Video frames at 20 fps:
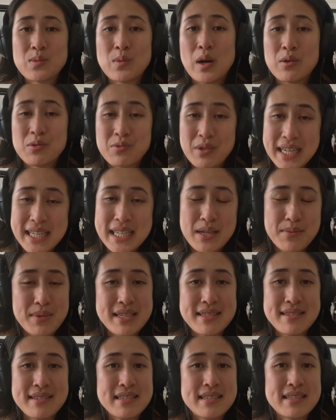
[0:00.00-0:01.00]
while running a
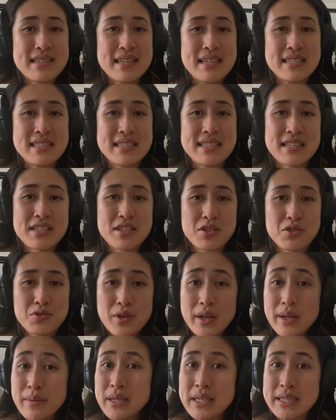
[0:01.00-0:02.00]
business is
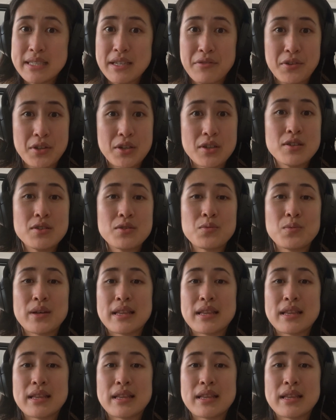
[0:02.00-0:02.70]
extremely difficult